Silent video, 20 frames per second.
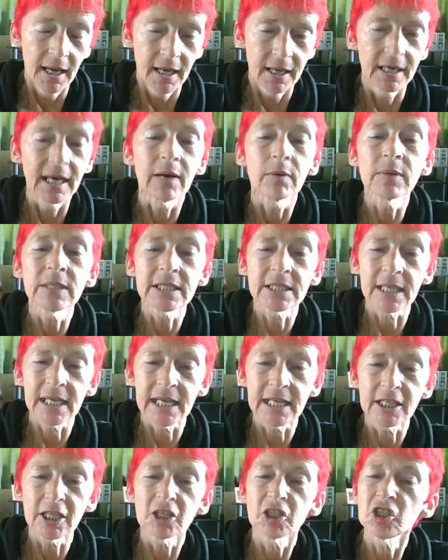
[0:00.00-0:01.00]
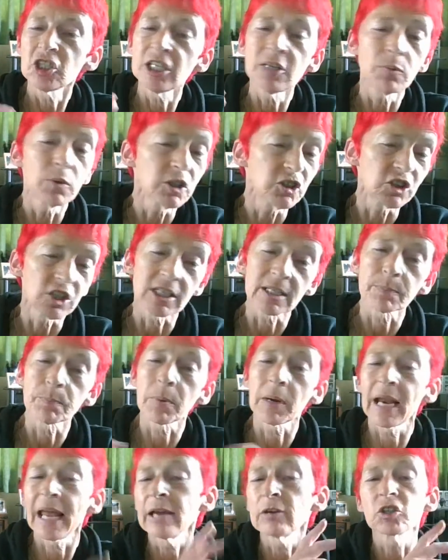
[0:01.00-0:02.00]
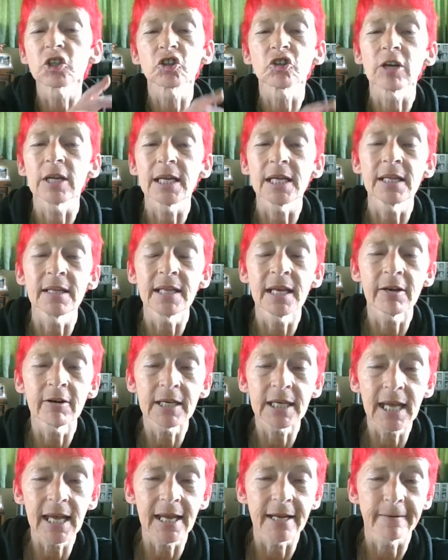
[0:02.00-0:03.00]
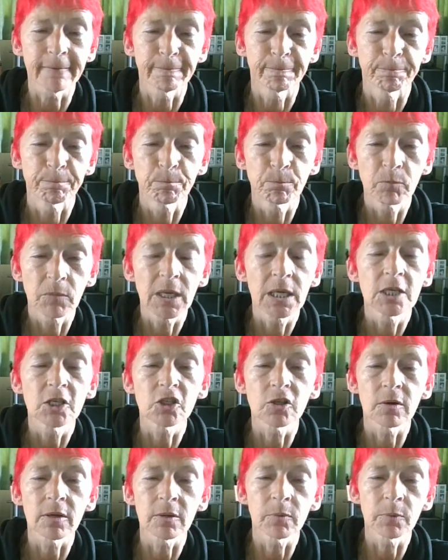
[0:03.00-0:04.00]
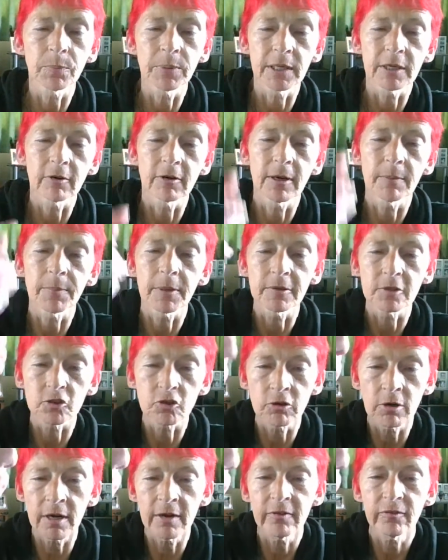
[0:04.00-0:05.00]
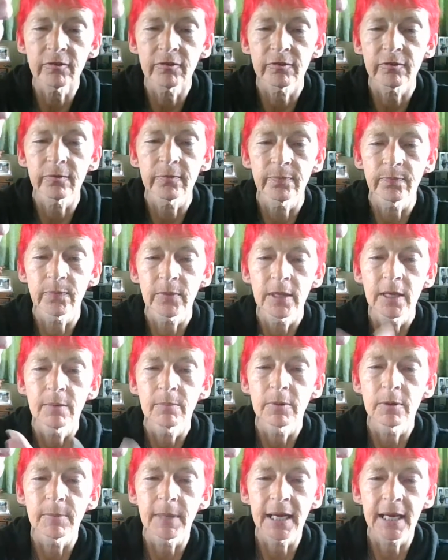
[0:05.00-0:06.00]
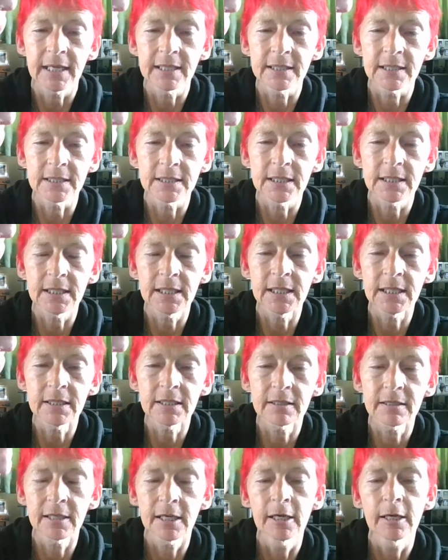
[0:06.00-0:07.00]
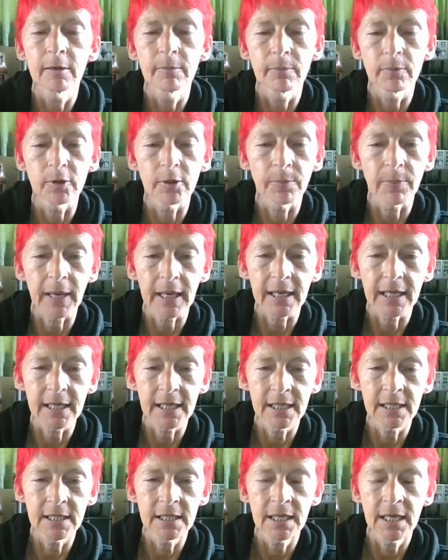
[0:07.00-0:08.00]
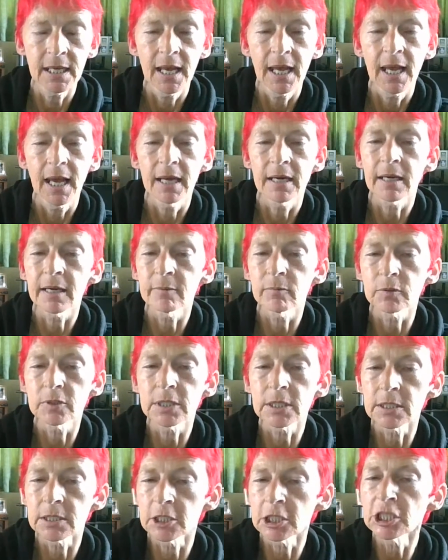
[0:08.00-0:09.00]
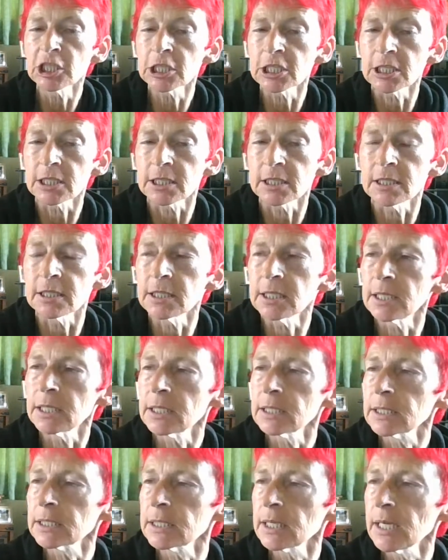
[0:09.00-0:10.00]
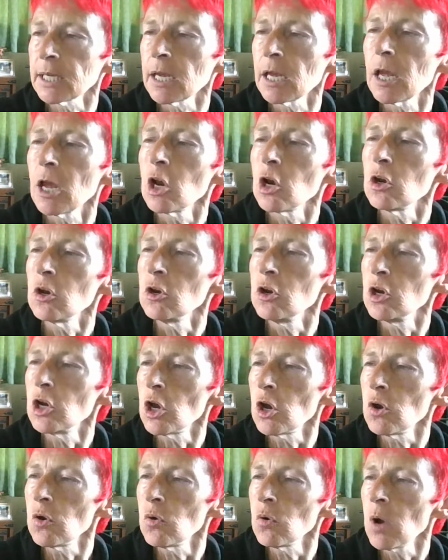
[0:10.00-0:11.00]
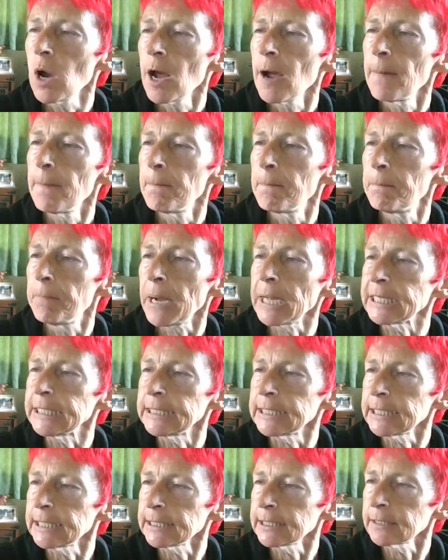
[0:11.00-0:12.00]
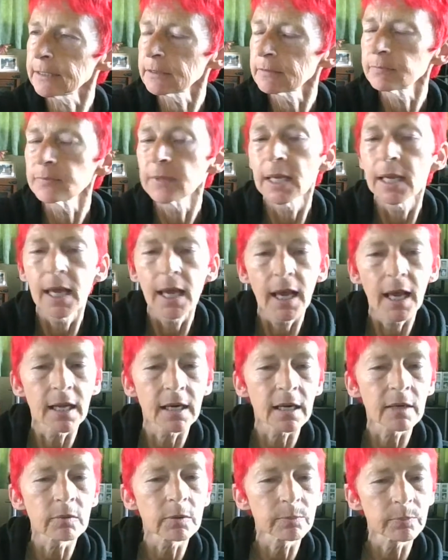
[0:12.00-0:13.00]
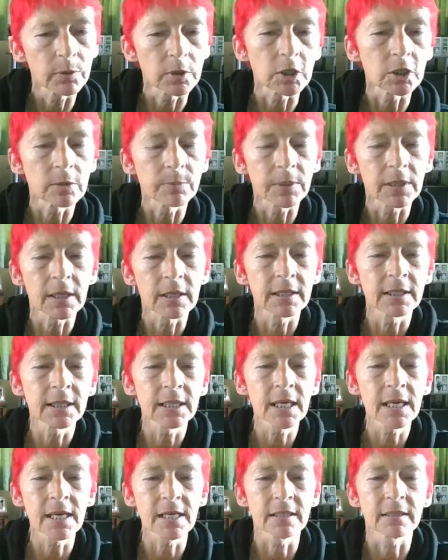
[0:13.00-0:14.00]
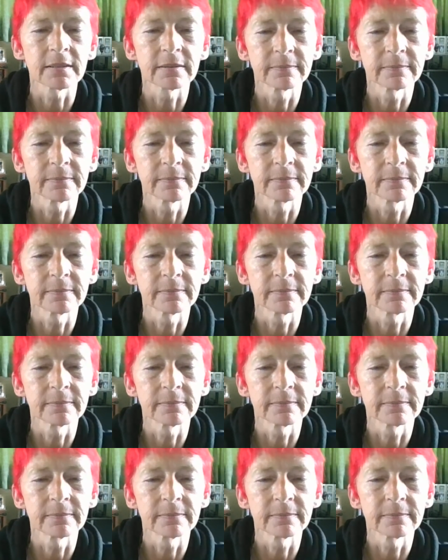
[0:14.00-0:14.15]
Now with Zed, she would just plough straight in there again. So I would pick her up by the scruff, put my hand underneath, put her back in, and I would look at her and I'd say, no biting. And I would put her behind the gate.